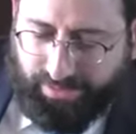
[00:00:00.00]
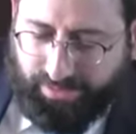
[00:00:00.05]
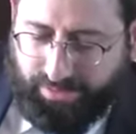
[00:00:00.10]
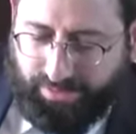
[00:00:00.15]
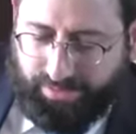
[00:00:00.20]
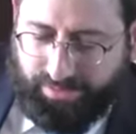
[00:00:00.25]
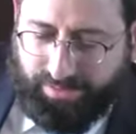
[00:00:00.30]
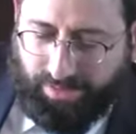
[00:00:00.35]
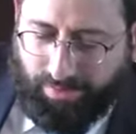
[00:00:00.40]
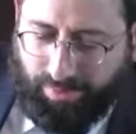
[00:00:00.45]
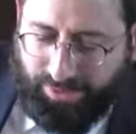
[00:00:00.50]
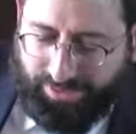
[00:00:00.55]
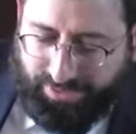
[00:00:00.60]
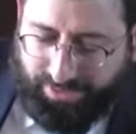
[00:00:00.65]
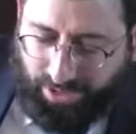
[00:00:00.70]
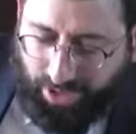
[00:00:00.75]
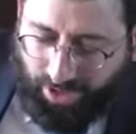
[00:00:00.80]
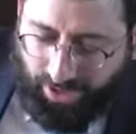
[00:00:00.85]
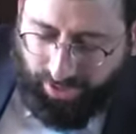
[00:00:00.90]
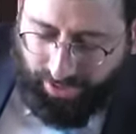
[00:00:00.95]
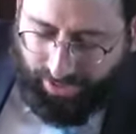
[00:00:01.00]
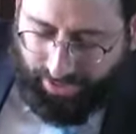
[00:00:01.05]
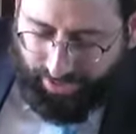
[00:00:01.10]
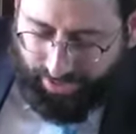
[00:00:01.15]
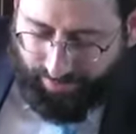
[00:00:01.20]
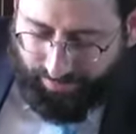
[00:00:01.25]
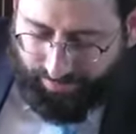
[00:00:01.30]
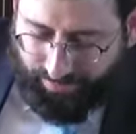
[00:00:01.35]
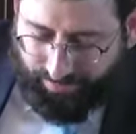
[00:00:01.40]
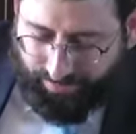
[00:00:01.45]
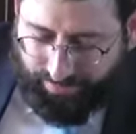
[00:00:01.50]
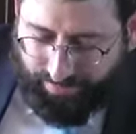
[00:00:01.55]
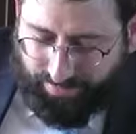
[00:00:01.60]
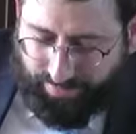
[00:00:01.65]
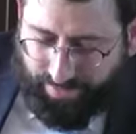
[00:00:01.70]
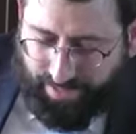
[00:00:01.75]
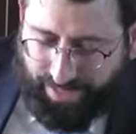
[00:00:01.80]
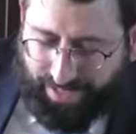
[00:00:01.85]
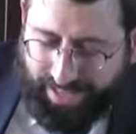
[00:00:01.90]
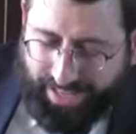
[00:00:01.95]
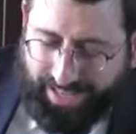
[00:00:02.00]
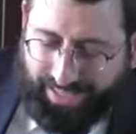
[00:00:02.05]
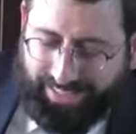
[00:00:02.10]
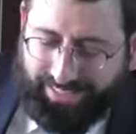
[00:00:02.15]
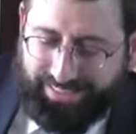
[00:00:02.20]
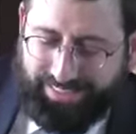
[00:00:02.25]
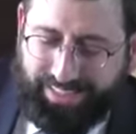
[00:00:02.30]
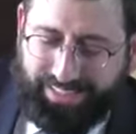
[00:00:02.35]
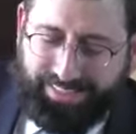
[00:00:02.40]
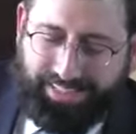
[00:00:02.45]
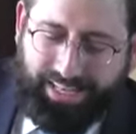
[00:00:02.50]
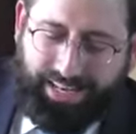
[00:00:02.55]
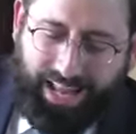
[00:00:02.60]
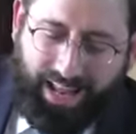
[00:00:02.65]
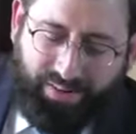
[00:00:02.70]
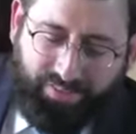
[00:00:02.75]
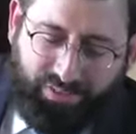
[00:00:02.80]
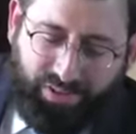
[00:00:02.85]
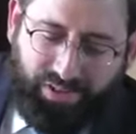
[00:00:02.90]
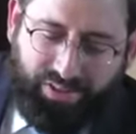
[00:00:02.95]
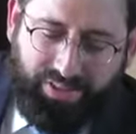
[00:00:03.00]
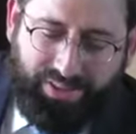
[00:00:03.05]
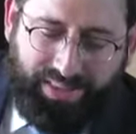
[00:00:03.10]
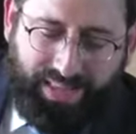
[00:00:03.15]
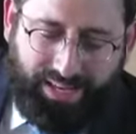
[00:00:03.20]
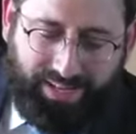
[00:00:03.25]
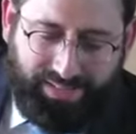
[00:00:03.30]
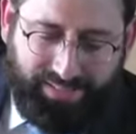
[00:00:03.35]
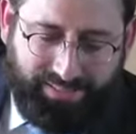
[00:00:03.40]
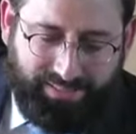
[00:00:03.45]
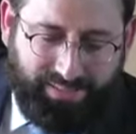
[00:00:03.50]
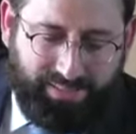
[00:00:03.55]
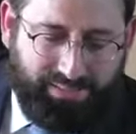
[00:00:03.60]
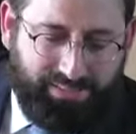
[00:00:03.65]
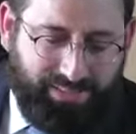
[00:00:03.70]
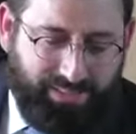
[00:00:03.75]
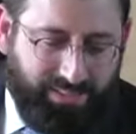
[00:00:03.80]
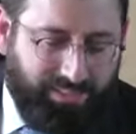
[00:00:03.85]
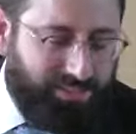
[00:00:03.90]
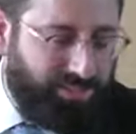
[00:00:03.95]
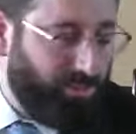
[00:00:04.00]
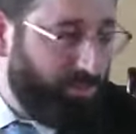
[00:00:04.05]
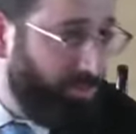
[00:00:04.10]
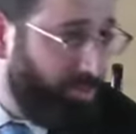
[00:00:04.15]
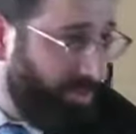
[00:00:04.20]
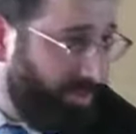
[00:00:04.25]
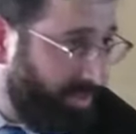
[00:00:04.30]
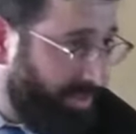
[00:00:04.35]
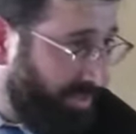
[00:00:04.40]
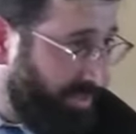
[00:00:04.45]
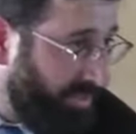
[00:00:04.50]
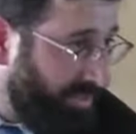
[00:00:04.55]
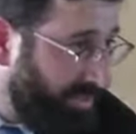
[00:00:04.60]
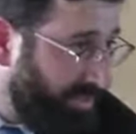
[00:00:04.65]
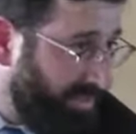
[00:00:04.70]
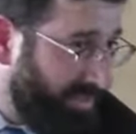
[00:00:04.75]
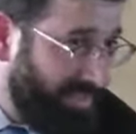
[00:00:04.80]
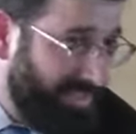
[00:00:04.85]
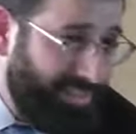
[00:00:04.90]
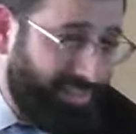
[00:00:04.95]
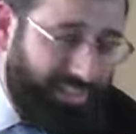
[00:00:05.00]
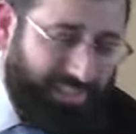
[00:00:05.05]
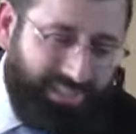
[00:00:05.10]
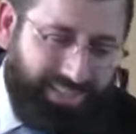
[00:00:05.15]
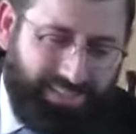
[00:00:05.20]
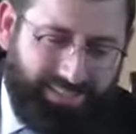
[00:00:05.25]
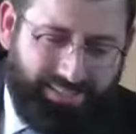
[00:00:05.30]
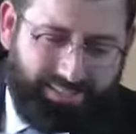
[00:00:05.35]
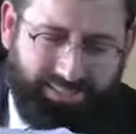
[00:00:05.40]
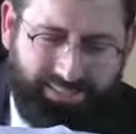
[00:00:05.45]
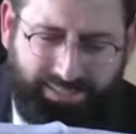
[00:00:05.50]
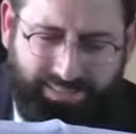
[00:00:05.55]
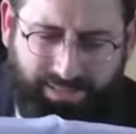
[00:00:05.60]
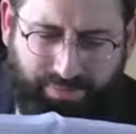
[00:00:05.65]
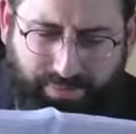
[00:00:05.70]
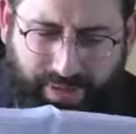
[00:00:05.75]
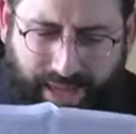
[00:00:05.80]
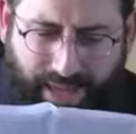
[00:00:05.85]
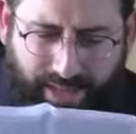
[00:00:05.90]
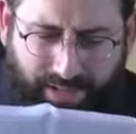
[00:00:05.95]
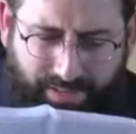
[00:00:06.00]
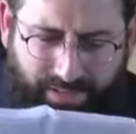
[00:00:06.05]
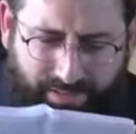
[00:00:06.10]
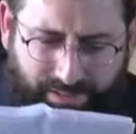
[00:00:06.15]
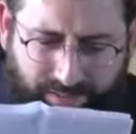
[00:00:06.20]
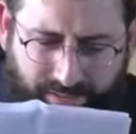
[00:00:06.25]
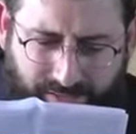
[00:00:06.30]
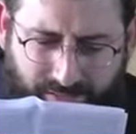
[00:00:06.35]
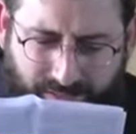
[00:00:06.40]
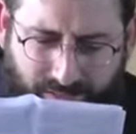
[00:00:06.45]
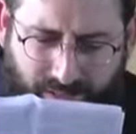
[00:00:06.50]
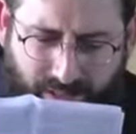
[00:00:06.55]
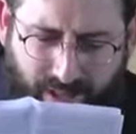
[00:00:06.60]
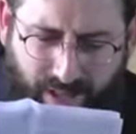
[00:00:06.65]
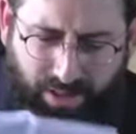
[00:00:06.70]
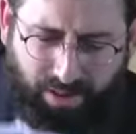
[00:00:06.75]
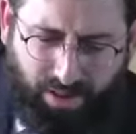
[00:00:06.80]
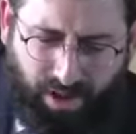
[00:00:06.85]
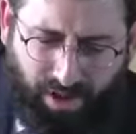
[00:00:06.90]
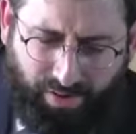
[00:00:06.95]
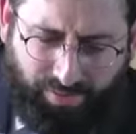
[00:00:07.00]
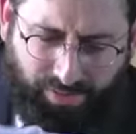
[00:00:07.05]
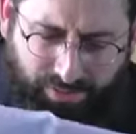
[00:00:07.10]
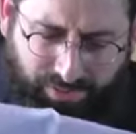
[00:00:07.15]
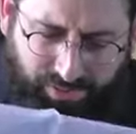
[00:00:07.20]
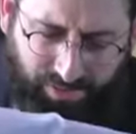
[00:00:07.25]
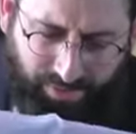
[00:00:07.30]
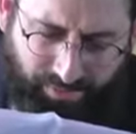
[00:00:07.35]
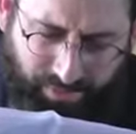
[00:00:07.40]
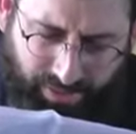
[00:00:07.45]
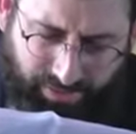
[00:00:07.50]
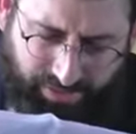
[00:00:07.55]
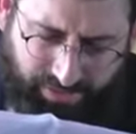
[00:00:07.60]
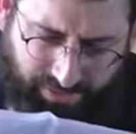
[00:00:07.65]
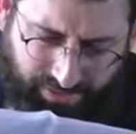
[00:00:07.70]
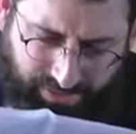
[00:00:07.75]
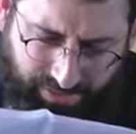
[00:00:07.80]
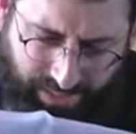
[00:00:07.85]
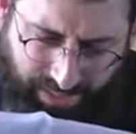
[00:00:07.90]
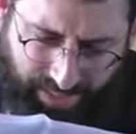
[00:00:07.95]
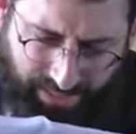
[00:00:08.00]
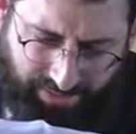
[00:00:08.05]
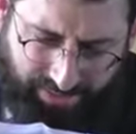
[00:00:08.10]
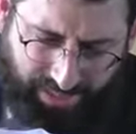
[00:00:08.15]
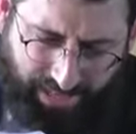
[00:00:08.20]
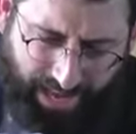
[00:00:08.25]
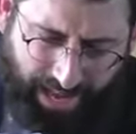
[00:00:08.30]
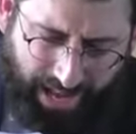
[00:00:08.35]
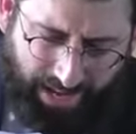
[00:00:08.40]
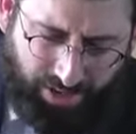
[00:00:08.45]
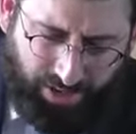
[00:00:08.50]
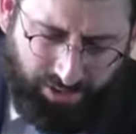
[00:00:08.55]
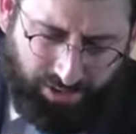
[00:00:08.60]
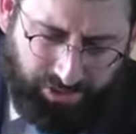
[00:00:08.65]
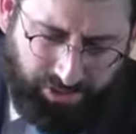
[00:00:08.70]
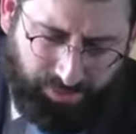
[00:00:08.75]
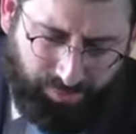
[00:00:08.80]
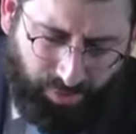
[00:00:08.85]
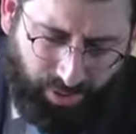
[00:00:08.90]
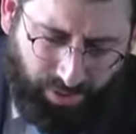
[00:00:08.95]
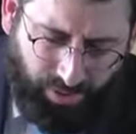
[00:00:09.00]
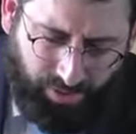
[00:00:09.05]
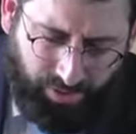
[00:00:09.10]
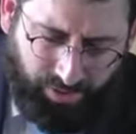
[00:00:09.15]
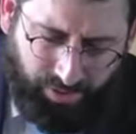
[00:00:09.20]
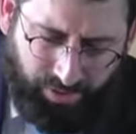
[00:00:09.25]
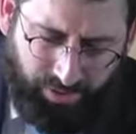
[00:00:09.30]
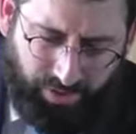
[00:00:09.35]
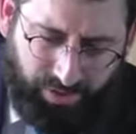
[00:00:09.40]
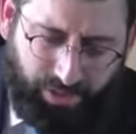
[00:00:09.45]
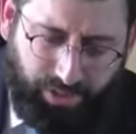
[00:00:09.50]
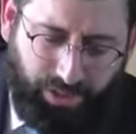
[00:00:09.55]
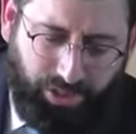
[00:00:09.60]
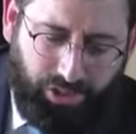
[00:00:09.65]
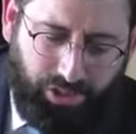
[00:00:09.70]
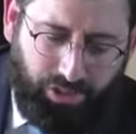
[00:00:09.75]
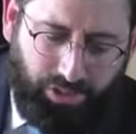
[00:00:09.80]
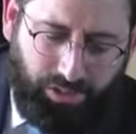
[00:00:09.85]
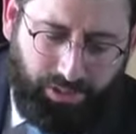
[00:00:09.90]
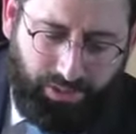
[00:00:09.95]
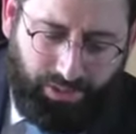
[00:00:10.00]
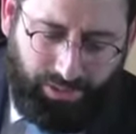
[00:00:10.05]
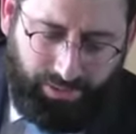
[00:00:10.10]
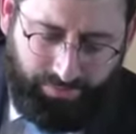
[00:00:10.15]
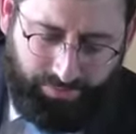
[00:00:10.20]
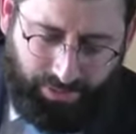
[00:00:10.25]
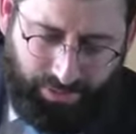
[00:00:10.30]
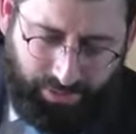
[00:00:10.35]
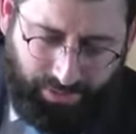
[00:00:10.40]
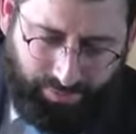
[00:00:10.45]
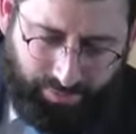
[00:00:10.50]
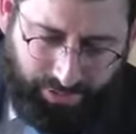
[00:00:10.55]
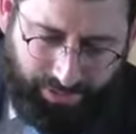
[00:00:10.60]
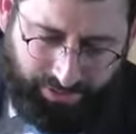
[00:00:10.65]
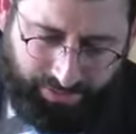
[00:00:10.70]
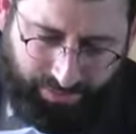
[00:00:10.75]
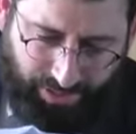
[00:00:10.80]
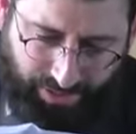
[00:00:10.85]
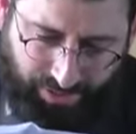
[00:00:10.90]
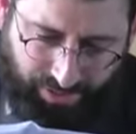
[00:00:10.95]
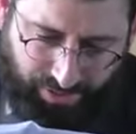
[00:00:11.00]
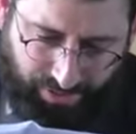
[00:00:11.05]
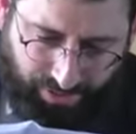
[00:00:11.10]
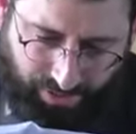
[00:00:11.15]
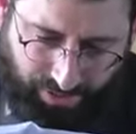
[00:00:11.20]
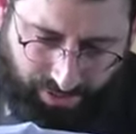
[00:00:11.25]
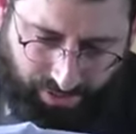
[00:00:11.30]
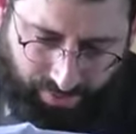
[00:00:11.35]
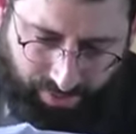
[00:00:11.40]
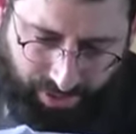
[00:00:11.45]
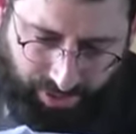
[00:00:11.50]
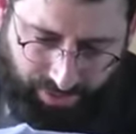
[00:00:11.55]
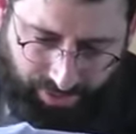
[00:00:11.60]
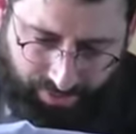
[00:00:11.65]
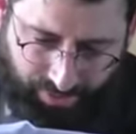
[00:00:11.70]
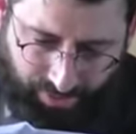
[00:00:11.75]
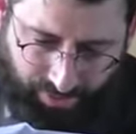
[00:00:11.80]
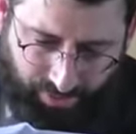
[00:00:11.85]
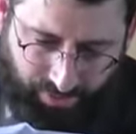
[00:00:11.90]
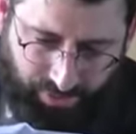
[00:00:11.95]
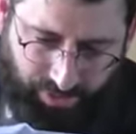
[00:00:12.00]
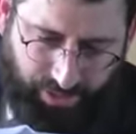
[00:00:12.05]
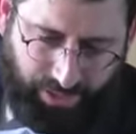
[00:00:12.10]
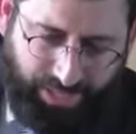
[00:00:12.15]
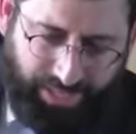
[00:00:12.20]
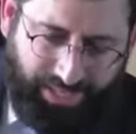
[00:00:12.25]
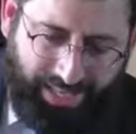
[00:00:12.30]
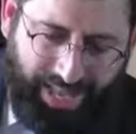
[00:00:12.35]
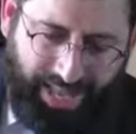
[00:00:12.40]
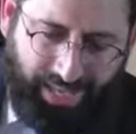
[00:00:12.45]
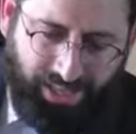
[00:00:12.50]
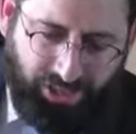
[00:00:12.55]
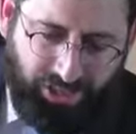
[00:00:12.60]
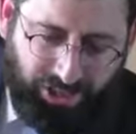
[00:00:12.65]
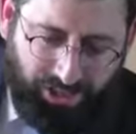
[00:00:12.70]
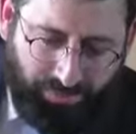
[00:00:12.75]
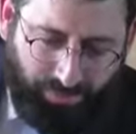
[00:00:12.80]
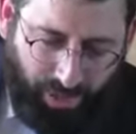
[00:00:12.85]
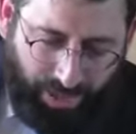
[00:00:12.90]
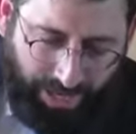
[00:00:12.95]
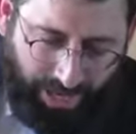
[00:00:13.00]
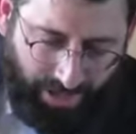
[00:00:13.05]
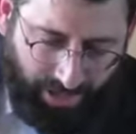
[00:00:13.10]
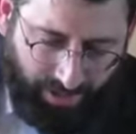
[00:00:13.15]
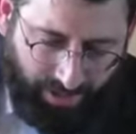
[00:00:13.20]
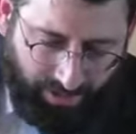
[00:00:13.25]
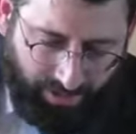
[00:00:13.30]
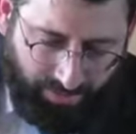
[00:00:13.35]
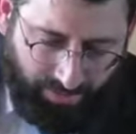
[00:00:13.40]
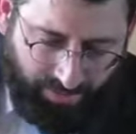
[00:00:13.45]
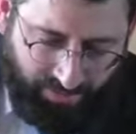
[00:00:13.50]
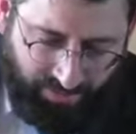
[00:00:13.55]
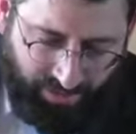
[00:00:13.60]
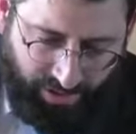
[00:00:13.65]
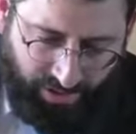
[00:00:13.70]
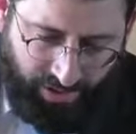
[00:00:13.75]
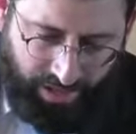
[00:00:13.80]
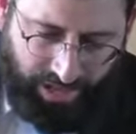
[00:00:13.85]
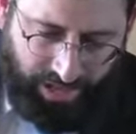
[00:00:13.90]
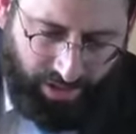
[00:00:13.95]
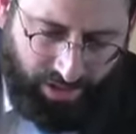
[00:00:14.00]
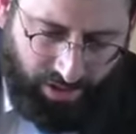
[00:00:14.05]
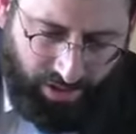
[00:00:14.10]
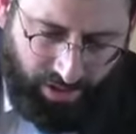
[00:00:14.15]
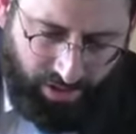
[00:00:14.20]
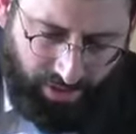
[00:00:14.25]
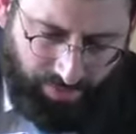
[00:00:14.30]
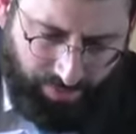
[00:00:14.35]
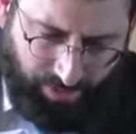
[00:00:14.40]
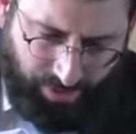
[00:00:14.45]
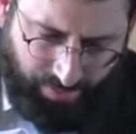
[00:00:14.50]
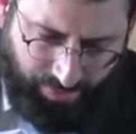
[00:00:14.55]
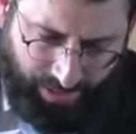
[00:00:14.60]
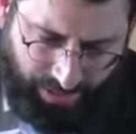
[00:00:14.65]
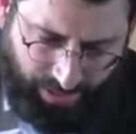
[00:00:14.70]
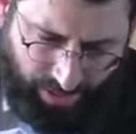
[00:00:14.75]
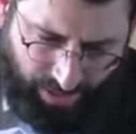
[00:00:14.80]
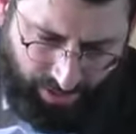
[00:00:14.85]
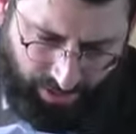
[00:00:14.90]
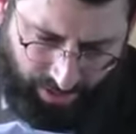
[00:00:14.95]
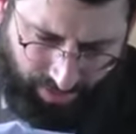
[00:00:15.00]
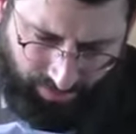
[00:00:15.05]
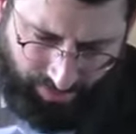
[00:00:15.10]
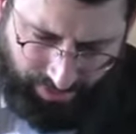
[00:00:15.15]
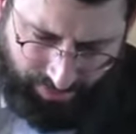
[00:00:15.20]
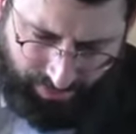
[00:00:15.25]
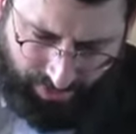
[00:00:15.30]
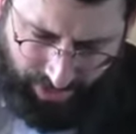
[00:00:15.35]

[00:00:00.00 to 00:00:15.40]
somewhat startling. And he says that everything that exists in this world exists in man. The Avos d'Rabbi Nosson says, HaKadosh Baruch Hu, in the middle of the piece, about a third of the way through, Yehei Shemai HaGadol Mevarach L'Olam L'Omei Ha'Olamim,